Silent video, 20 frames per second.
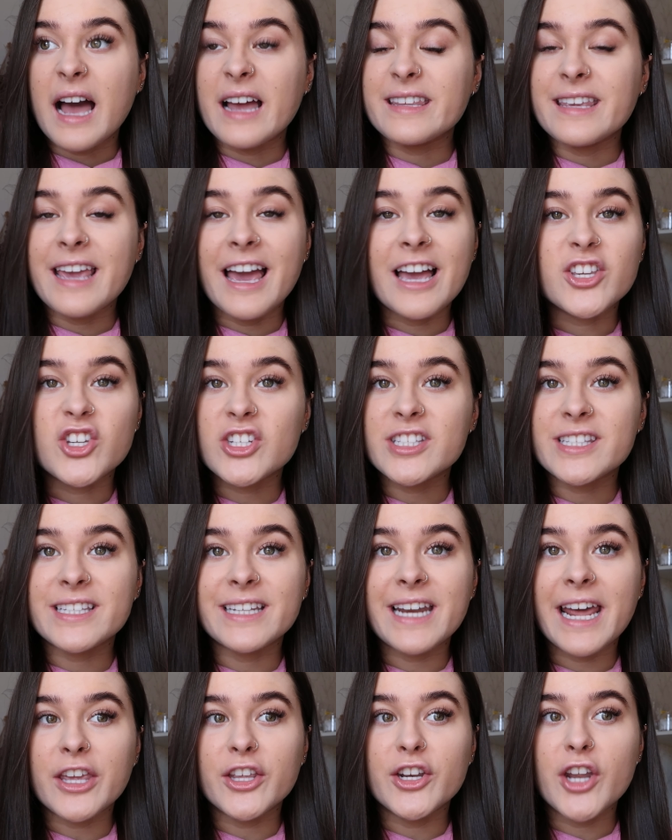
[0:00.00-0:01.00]
And yeah, just
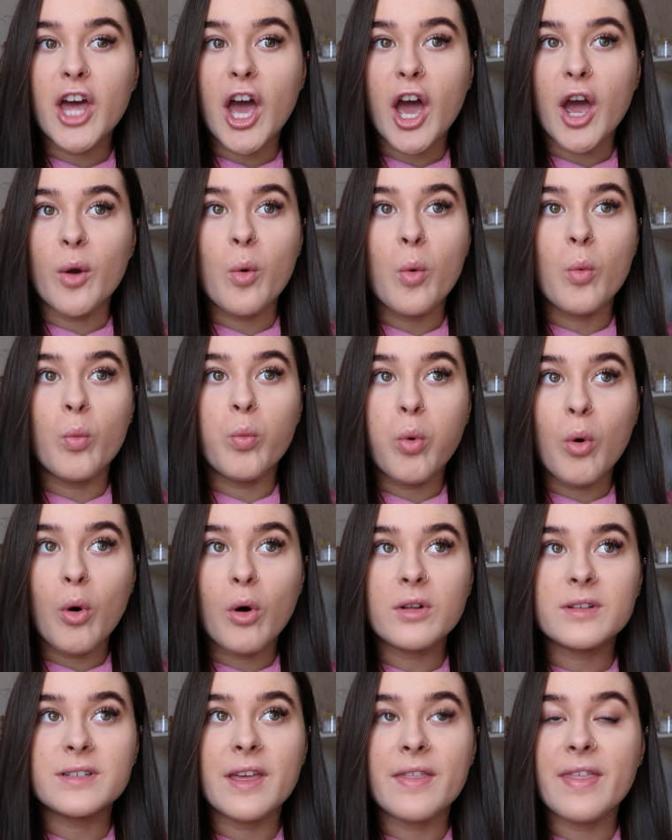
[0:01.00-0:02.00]
to let you know
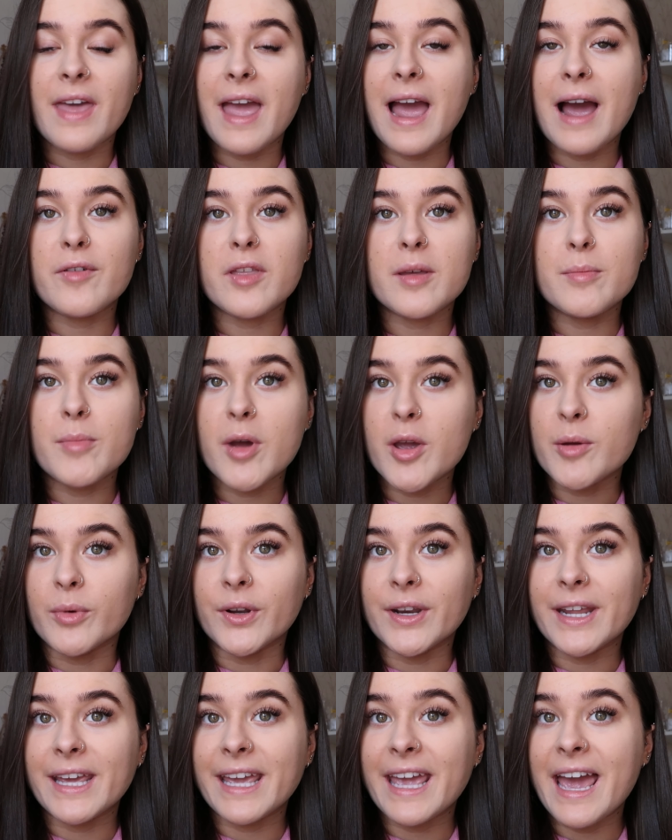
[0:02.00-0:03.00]
what they have at the
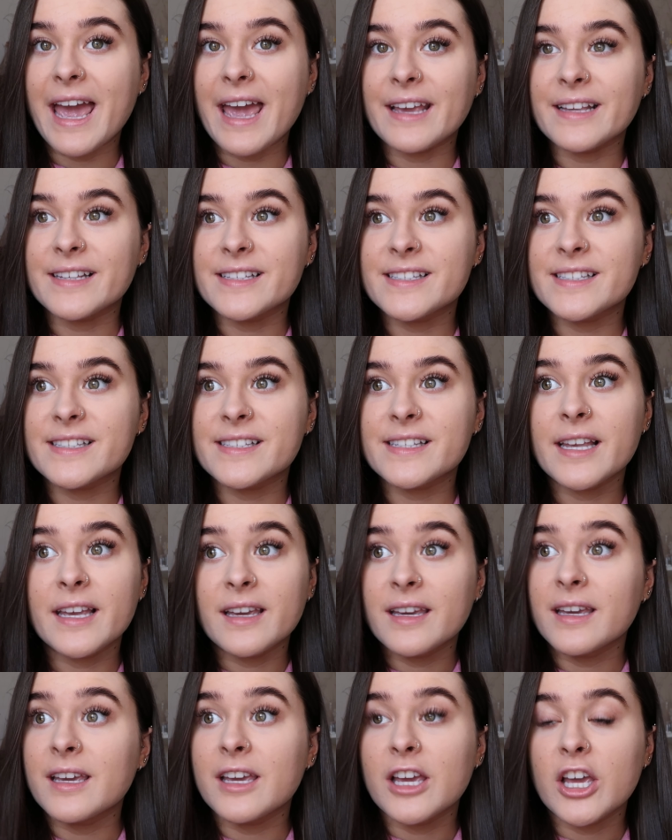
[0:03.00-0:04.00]
moment in case
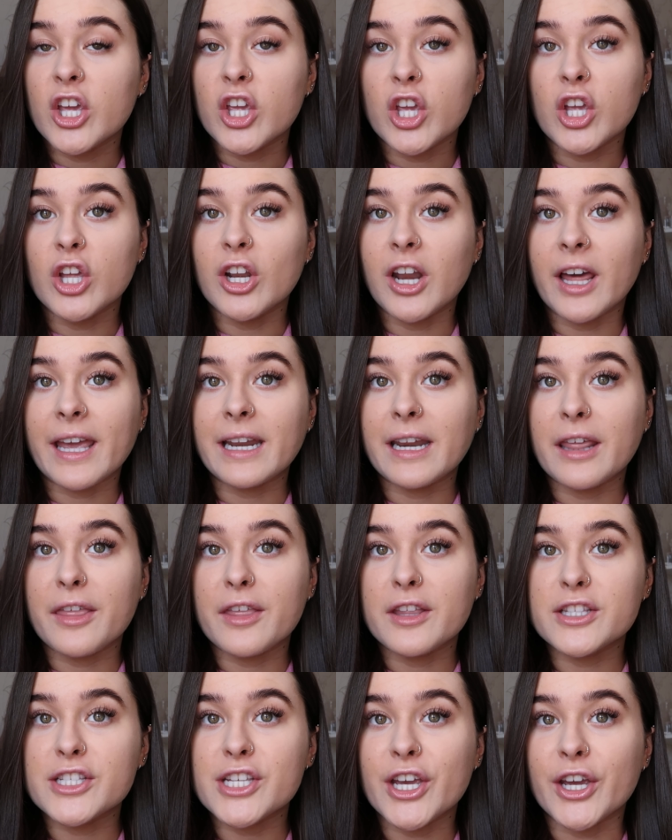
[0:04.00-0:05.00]
you like
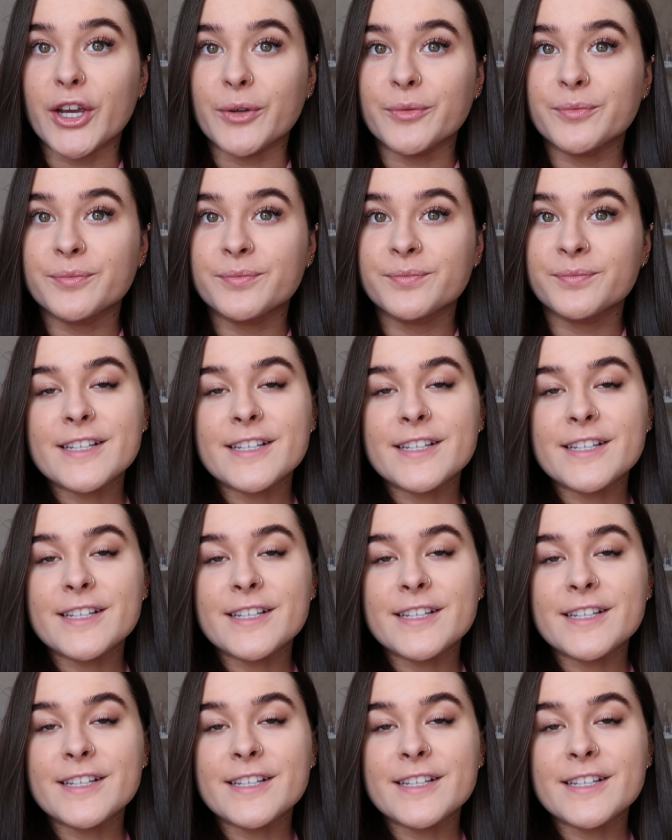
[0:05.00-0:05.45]
anything too.